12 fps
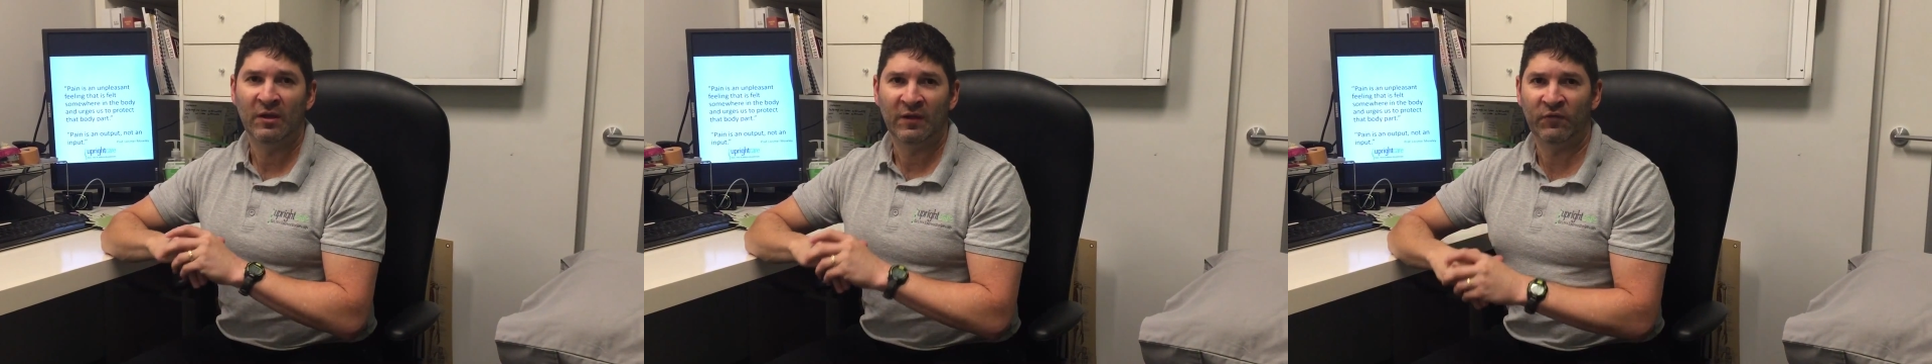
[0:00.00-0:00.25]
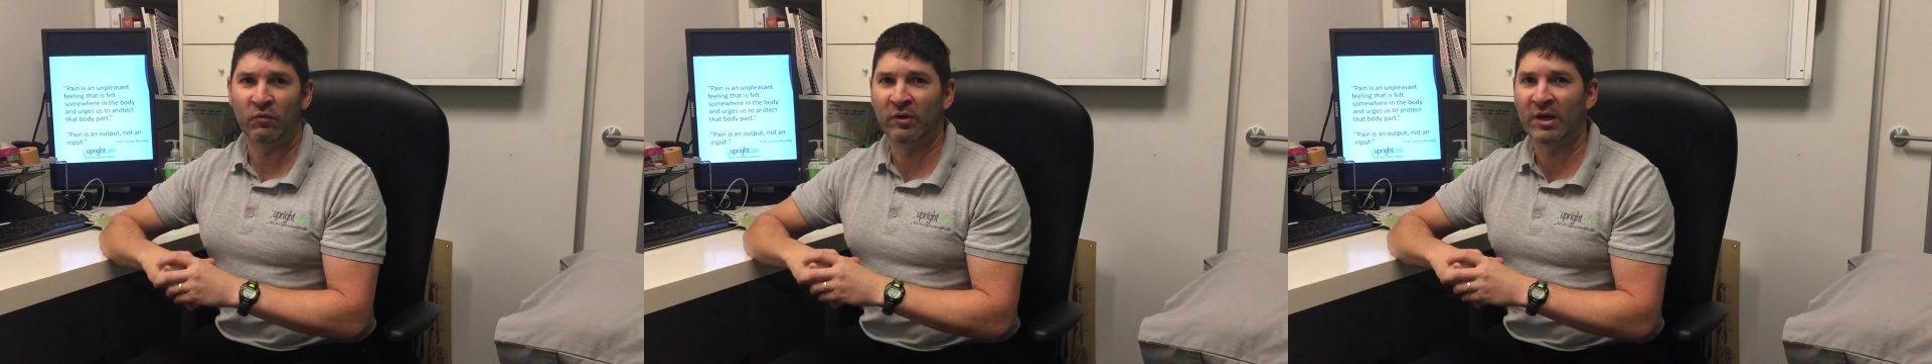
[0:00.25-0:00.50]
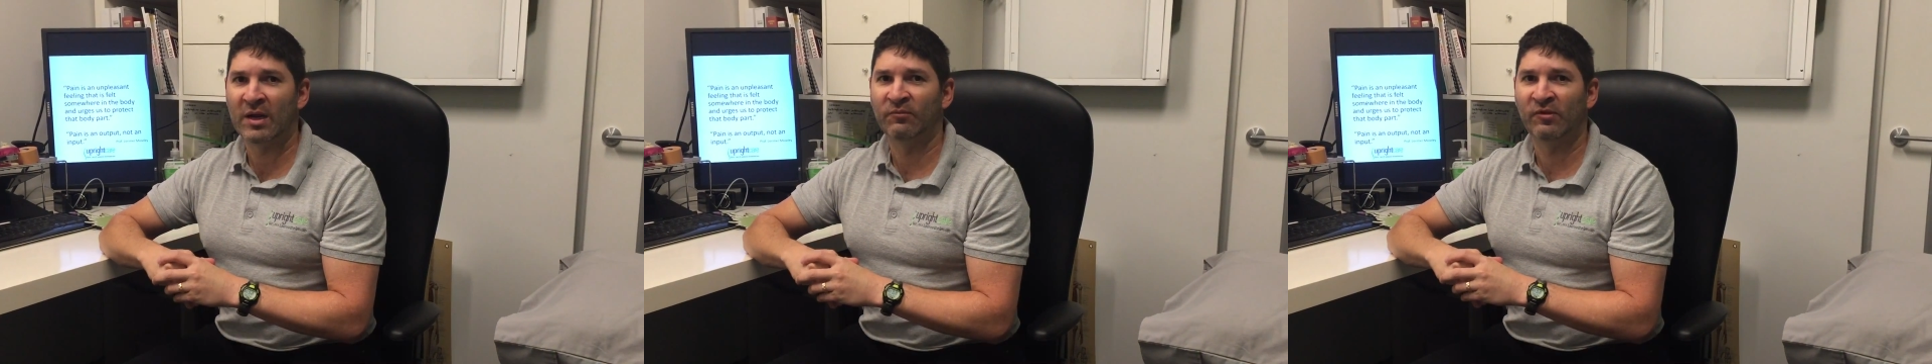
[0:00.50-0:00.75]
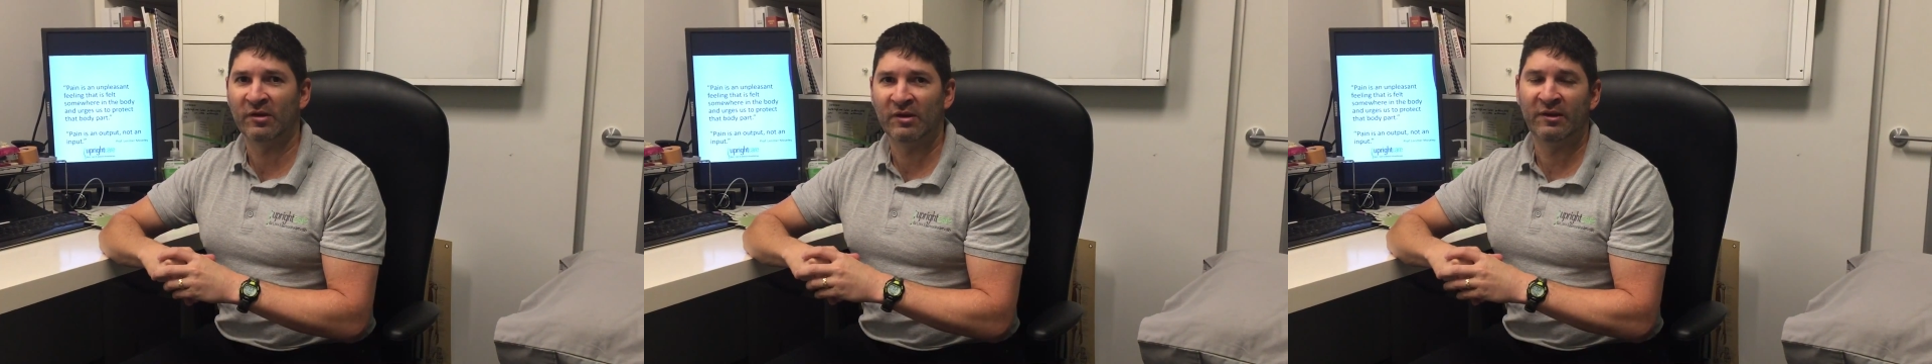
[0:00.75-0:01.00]
If you want to come
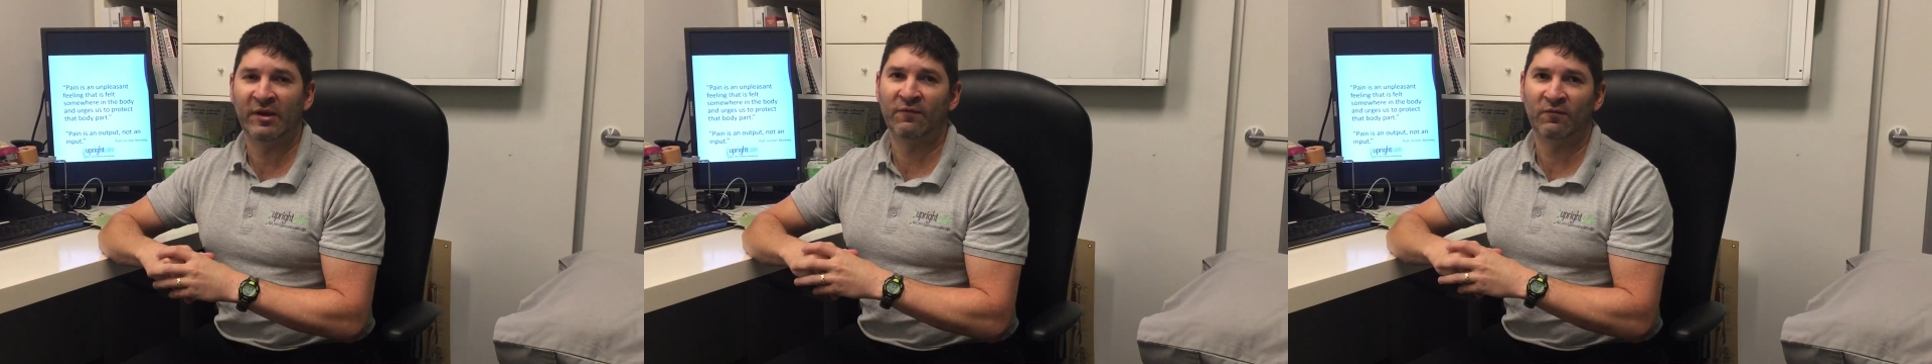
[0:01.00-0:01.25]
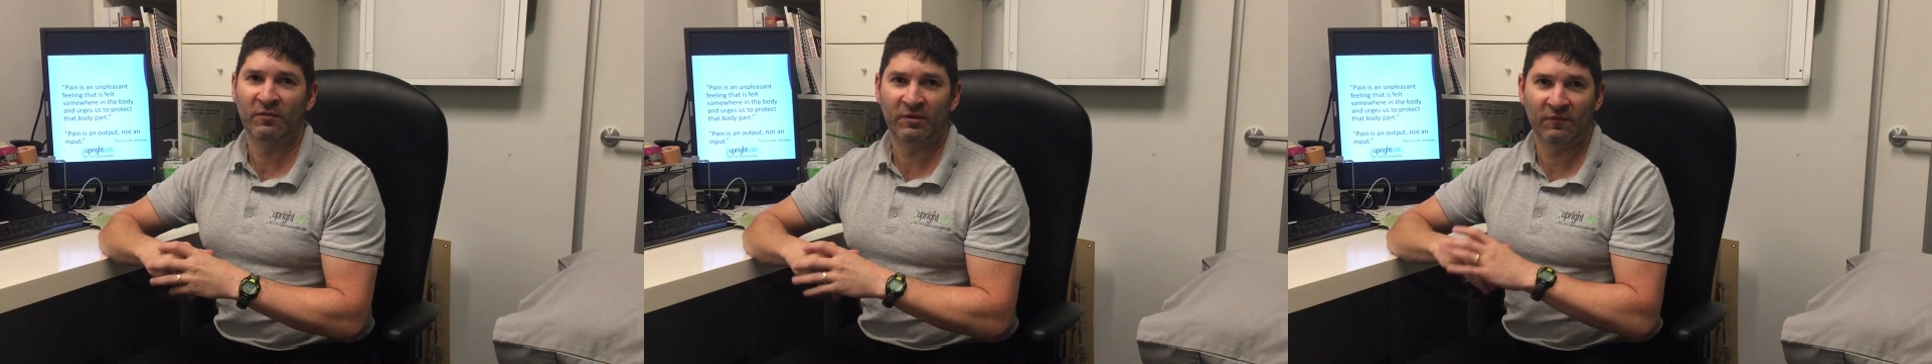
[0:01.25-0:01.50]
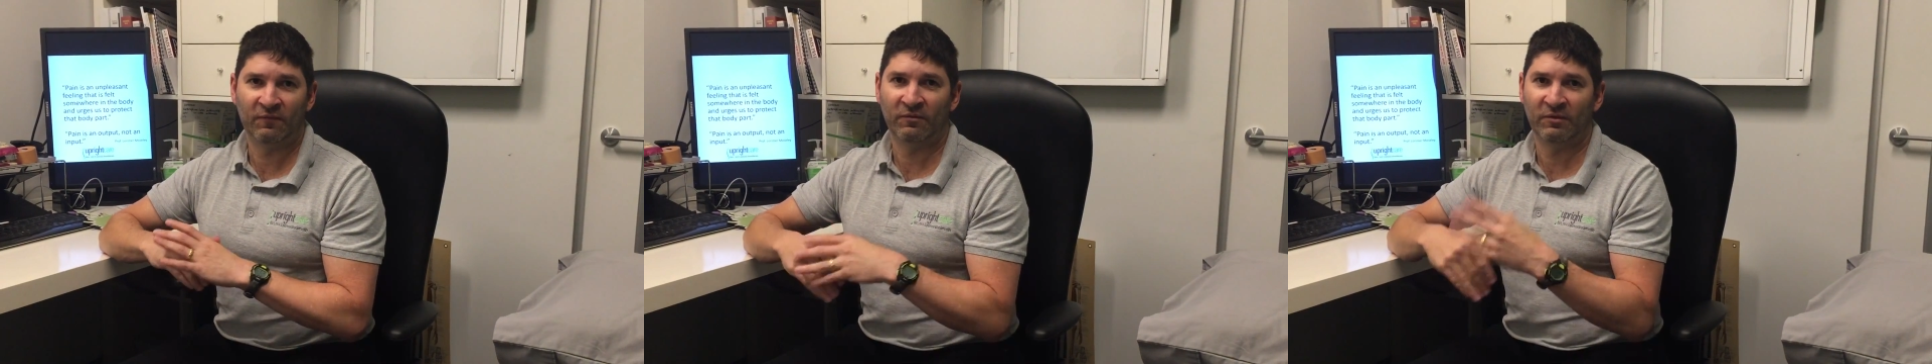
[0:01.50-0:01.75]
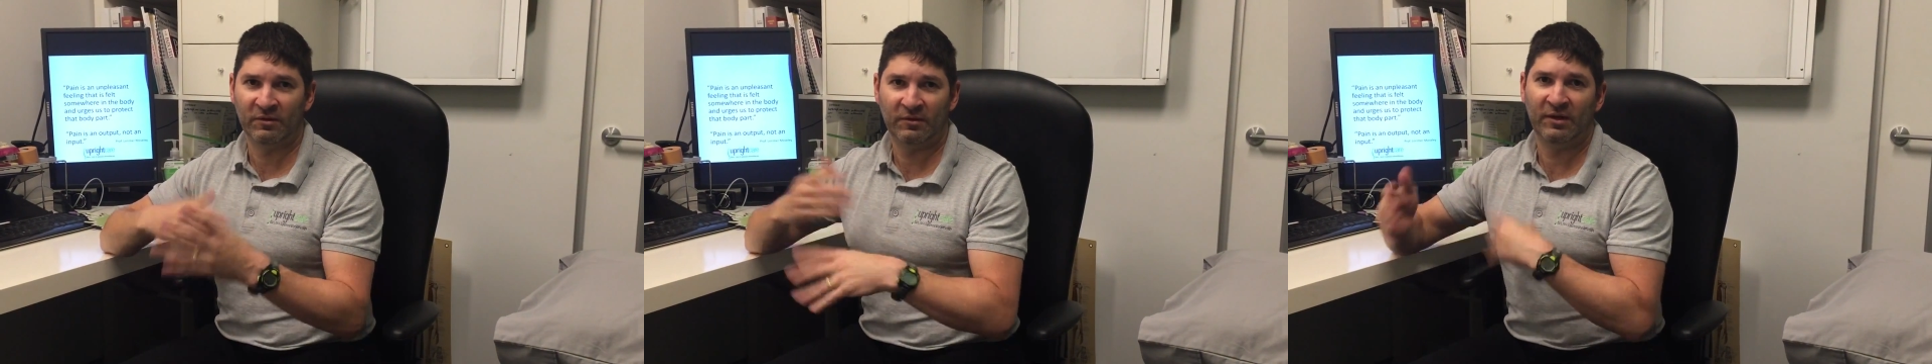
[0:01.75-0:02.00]
to the clinic
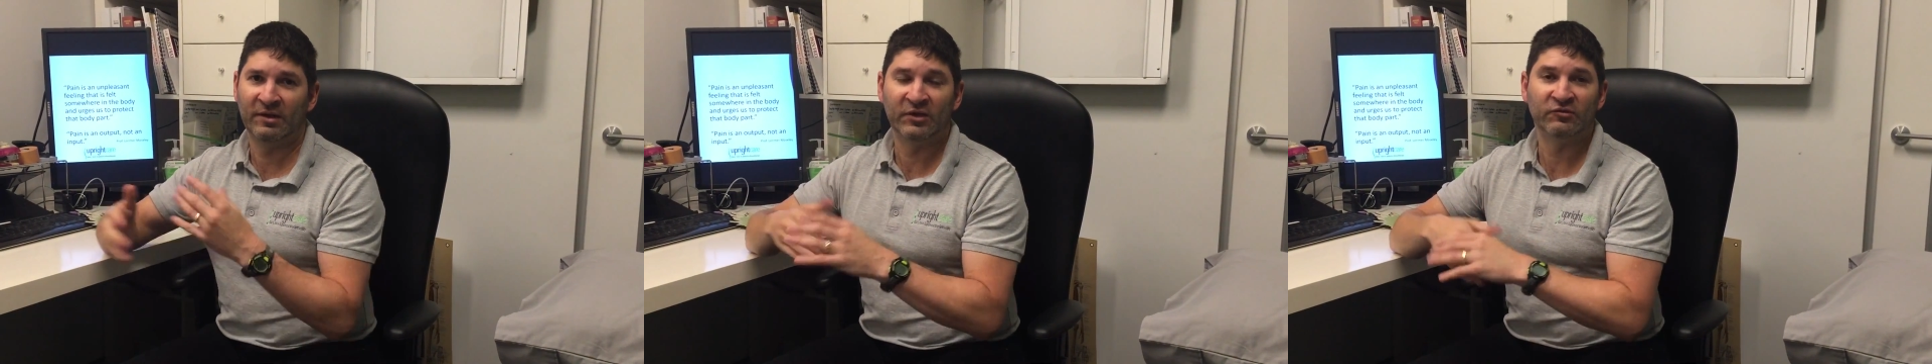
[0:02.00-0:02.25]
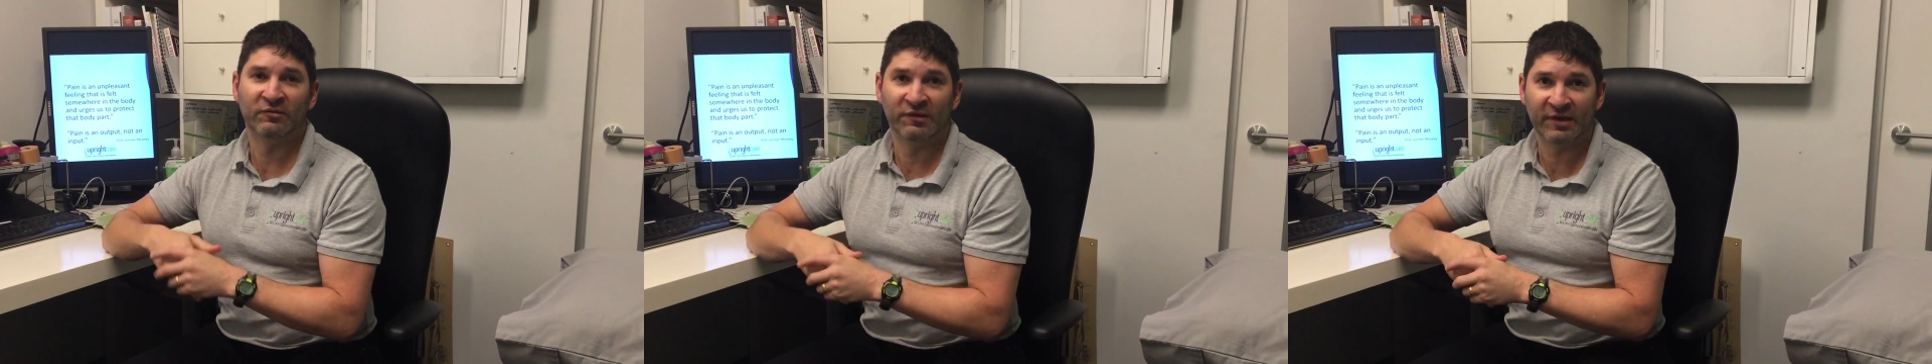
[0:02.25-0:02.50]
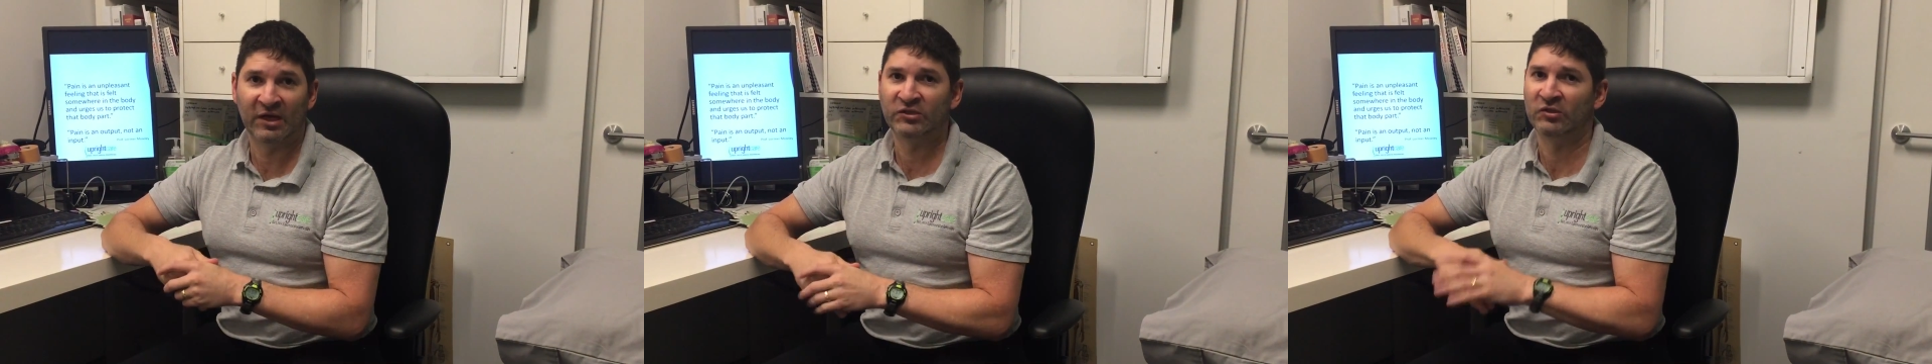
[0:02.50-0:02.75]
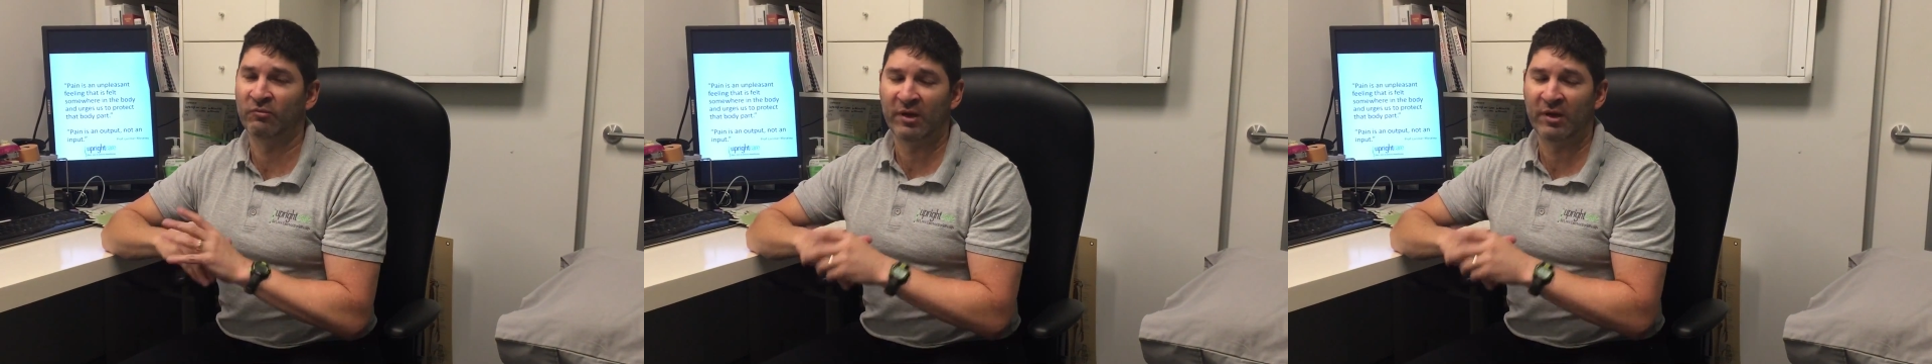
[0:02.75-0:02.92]
for an initial discussion,